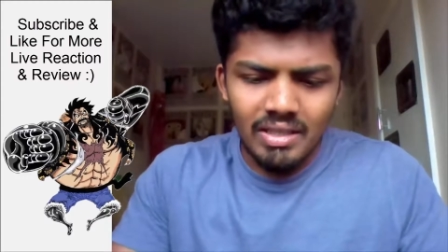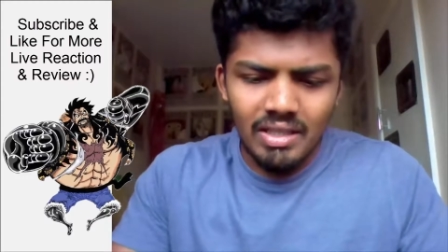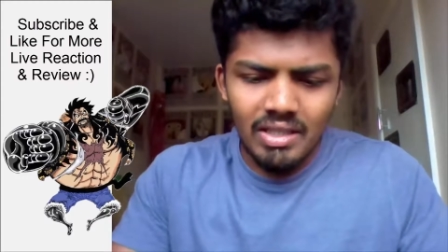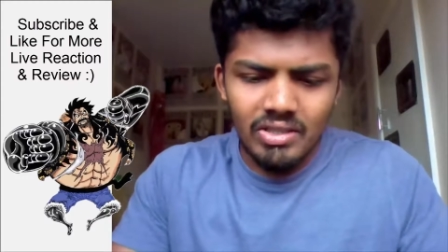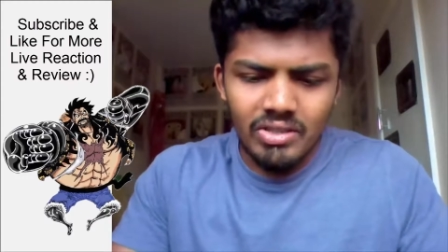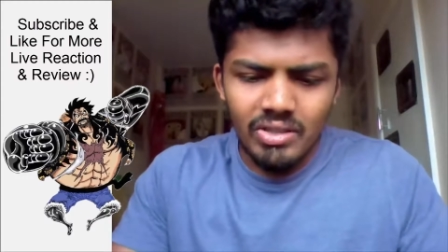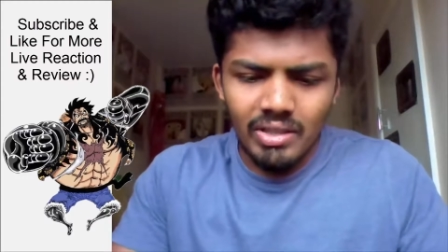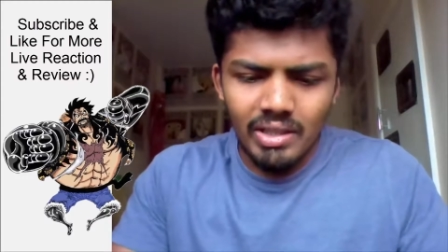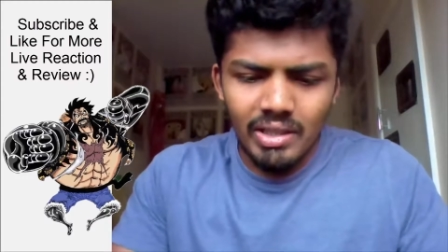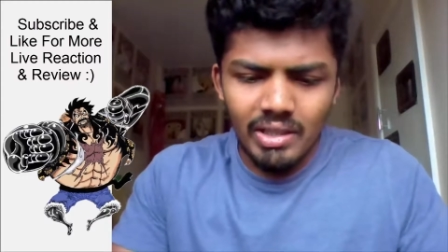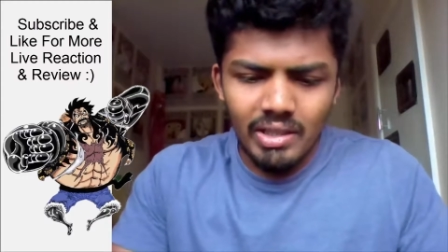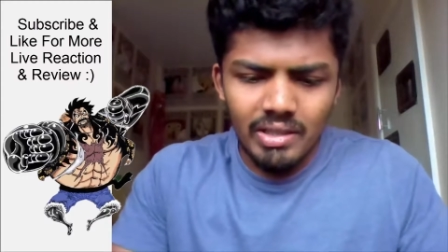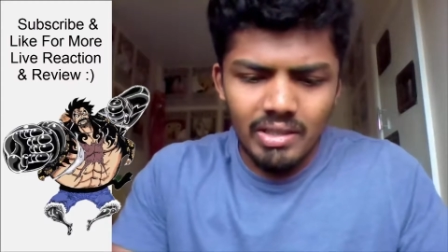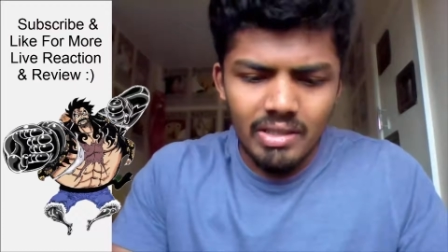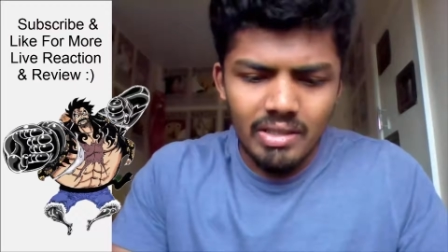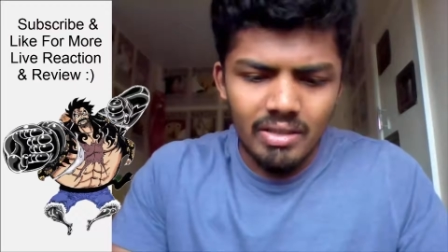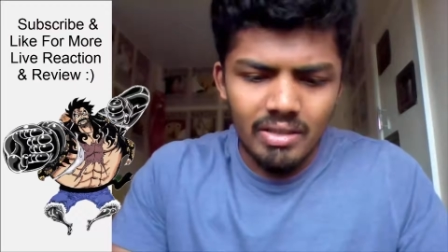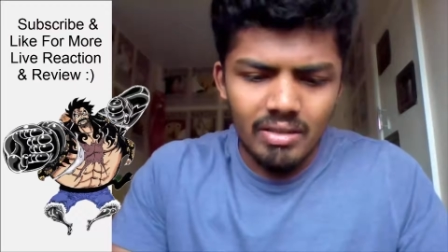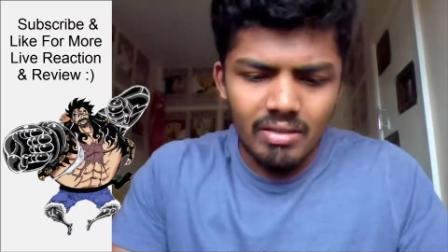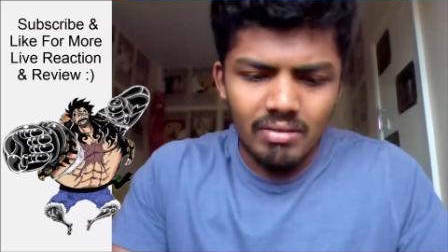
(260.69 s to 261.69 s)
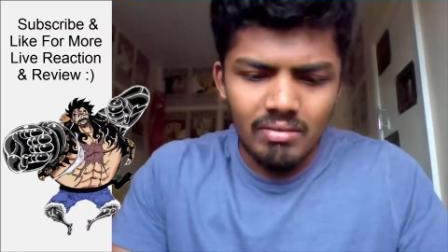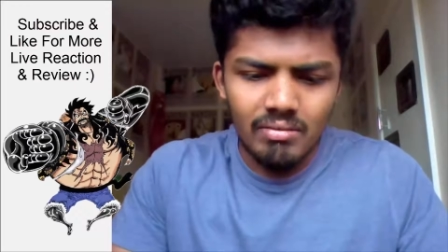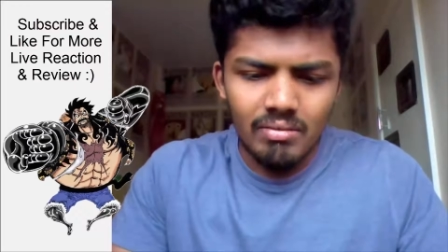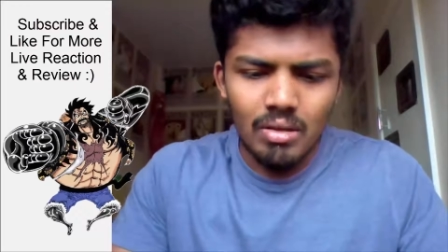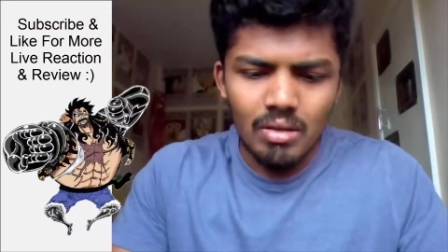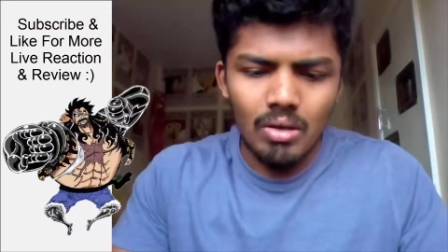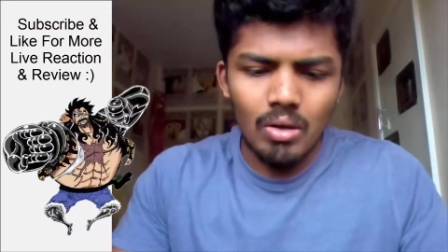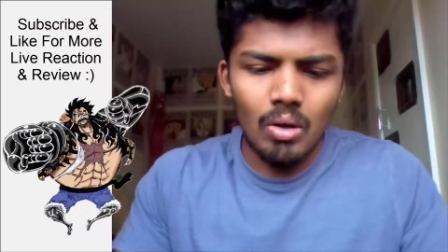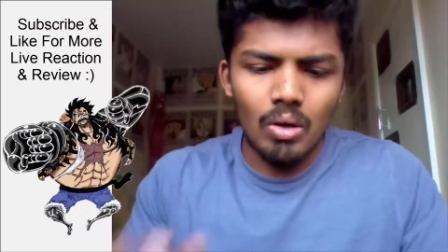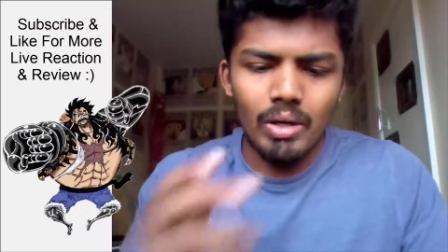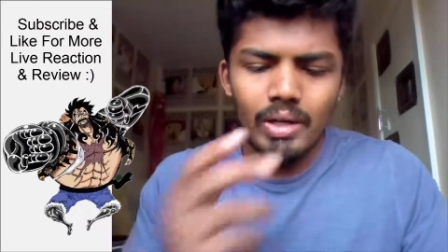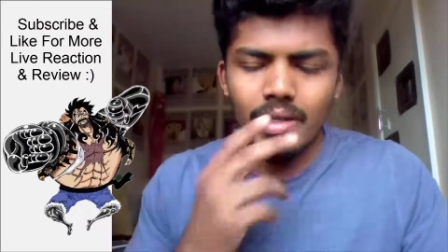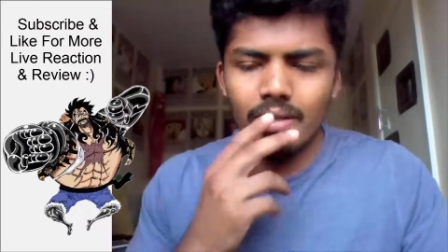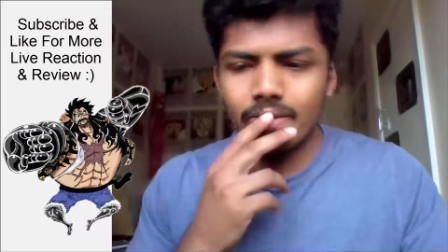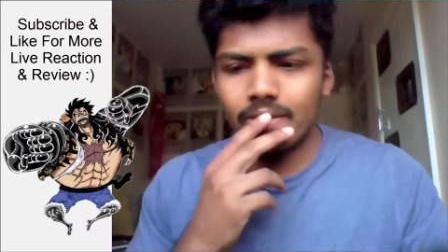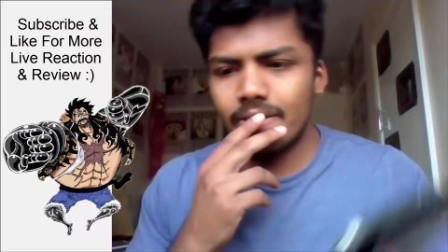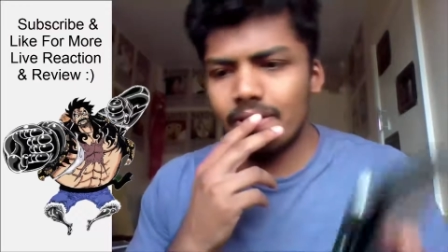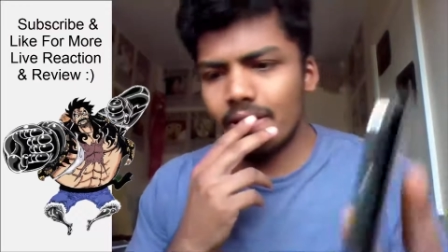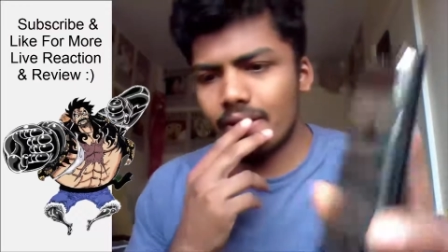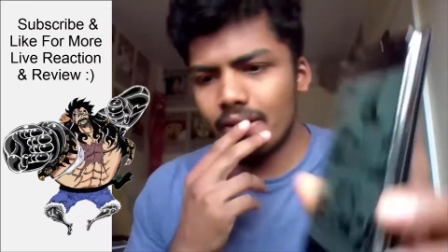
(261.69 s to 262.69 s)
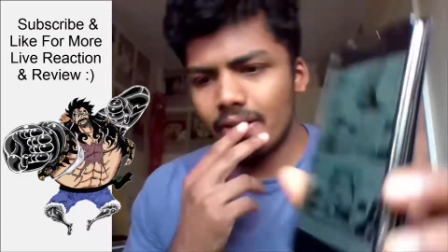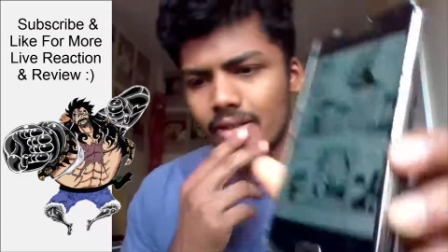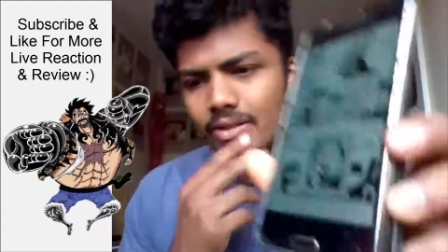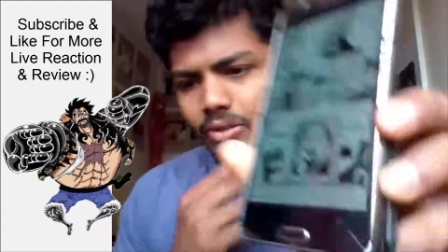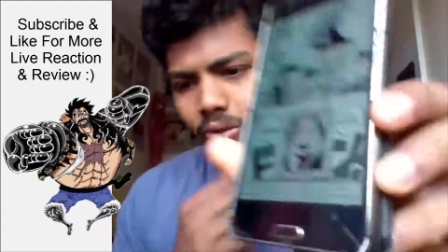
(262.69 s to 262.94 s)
literally holding a cigarette.